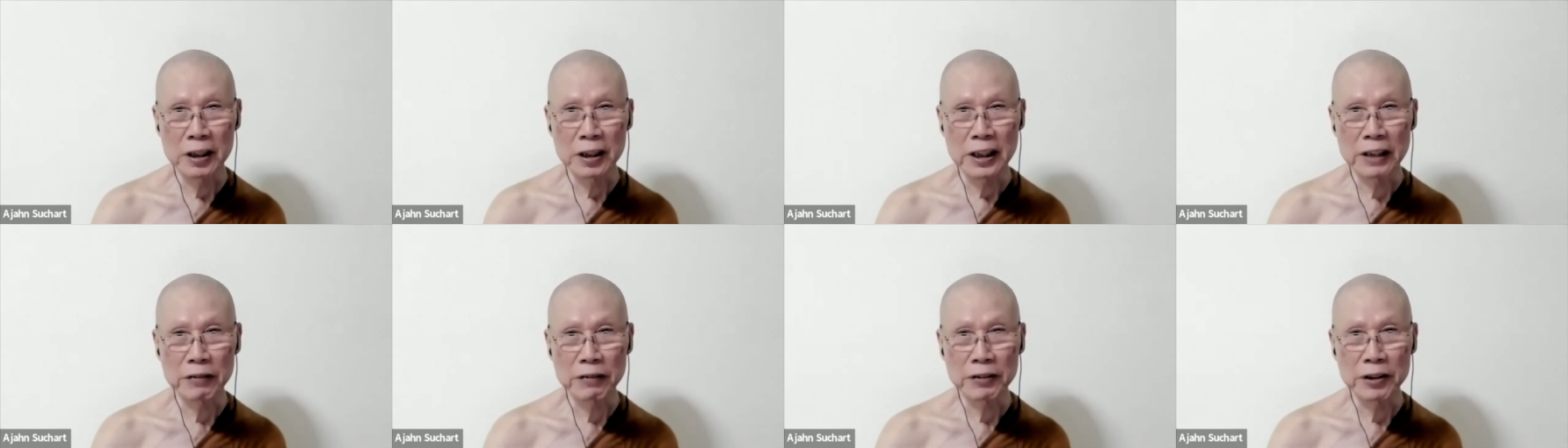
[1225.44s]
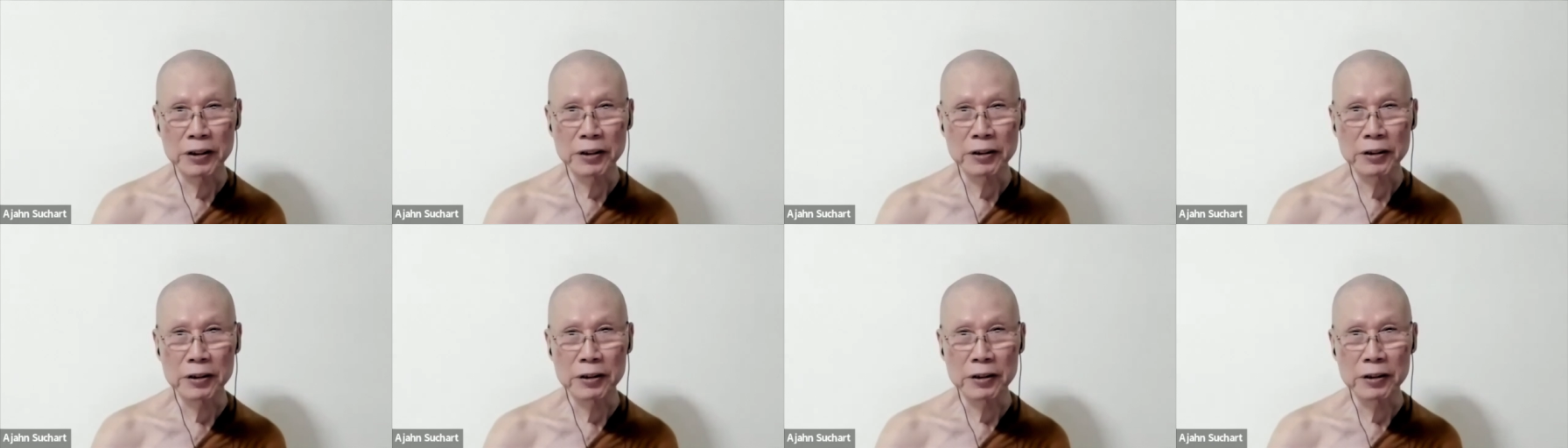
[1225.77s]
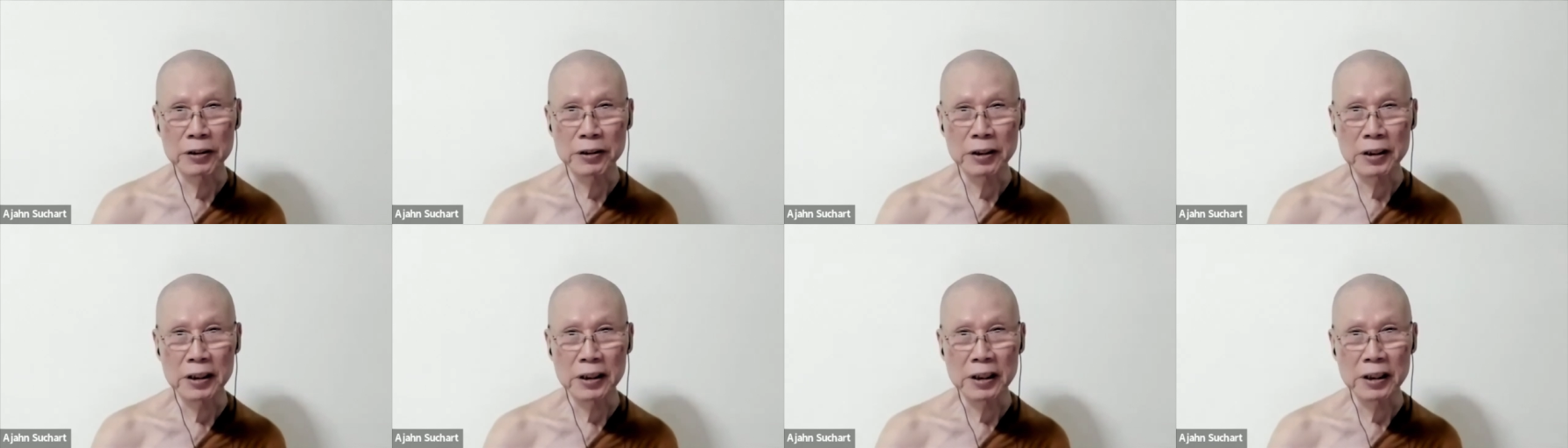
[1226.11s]
if you
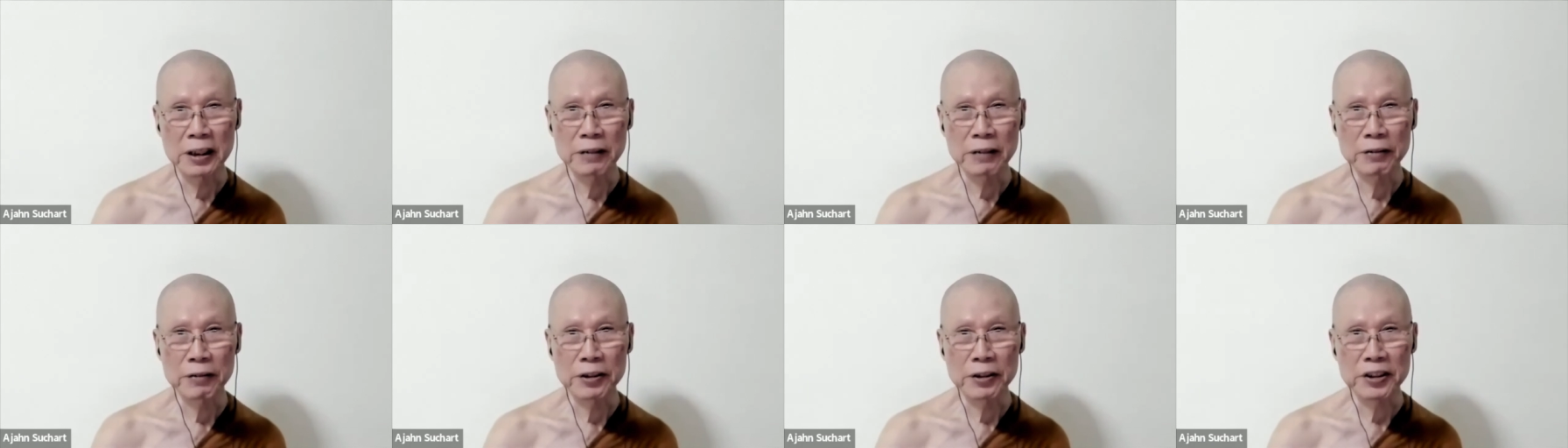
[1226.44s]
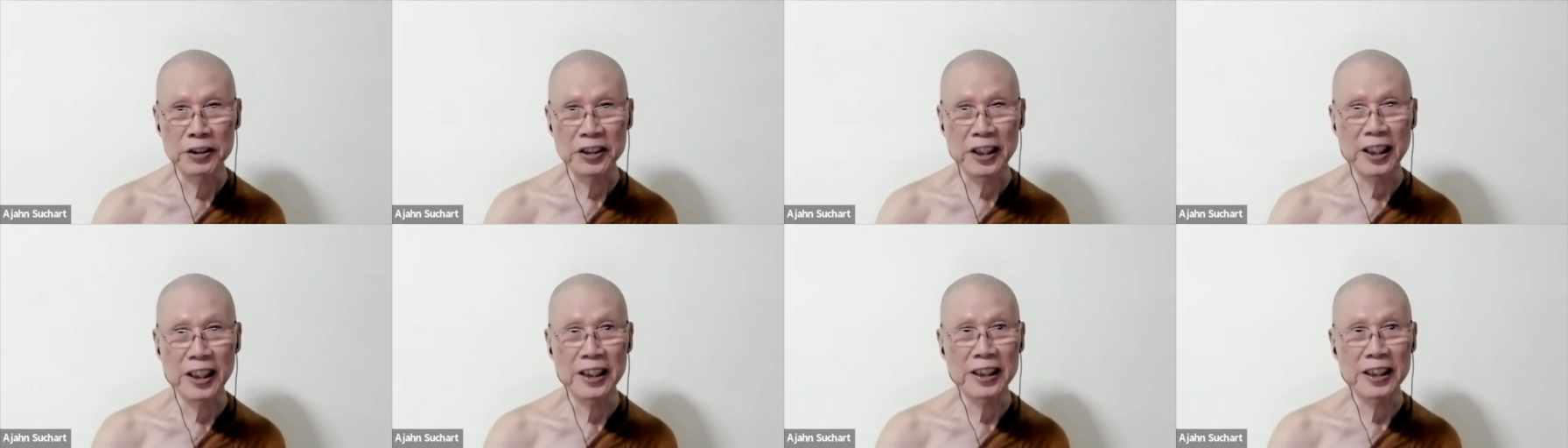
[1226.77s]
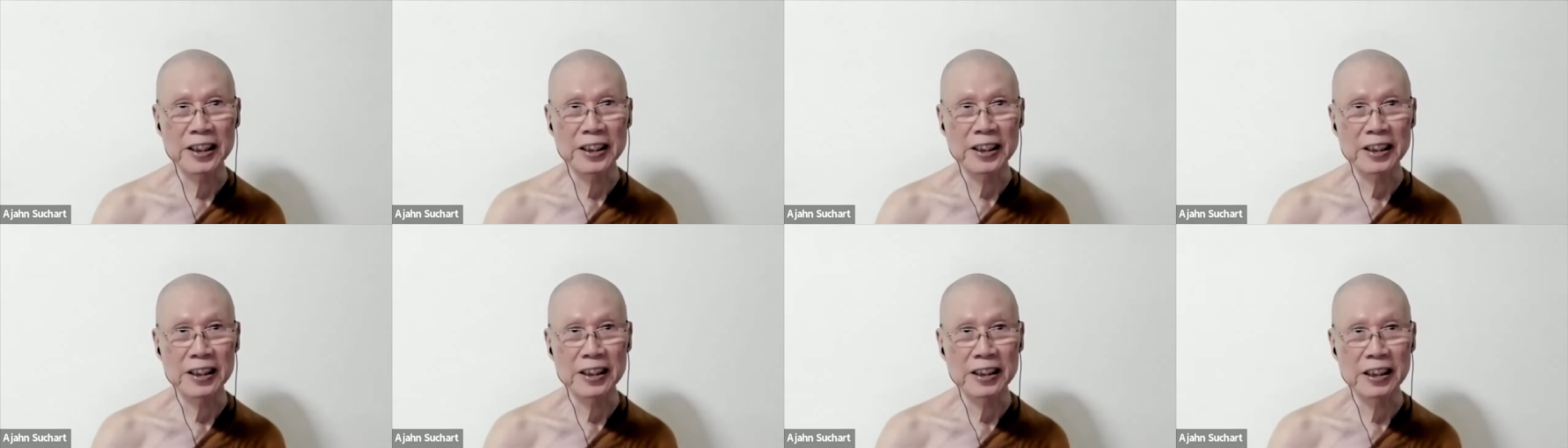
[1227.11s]
if you
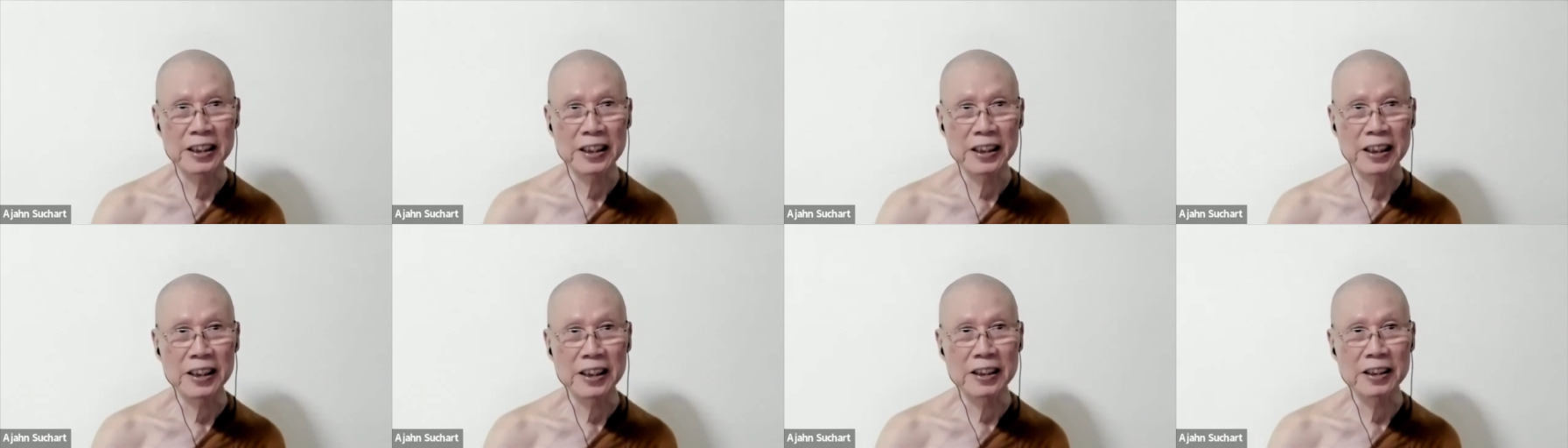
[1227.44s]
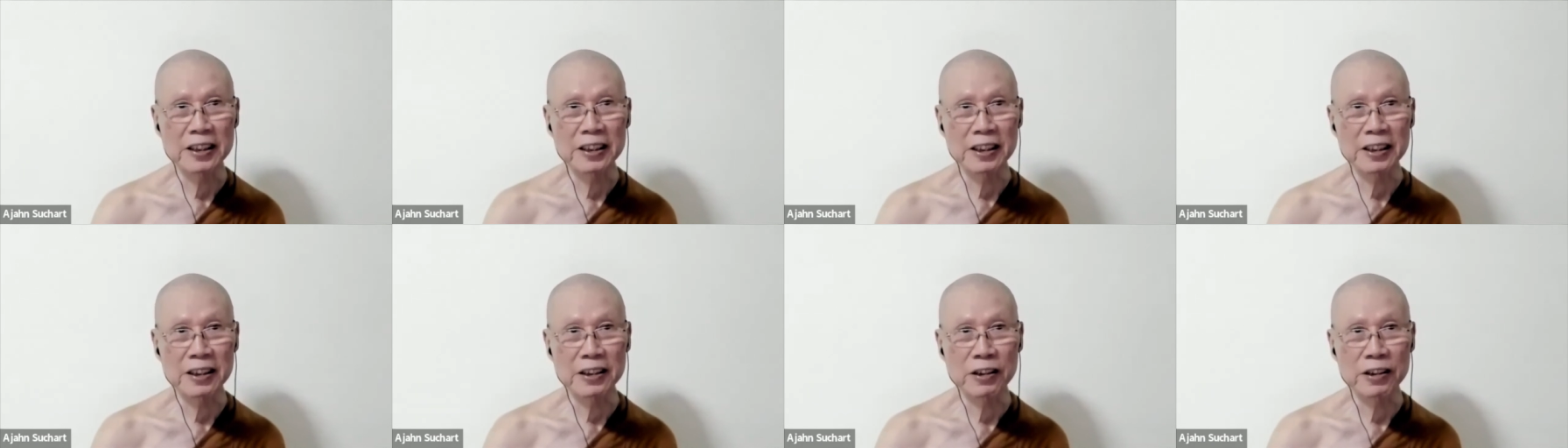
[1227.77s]
study the teaching,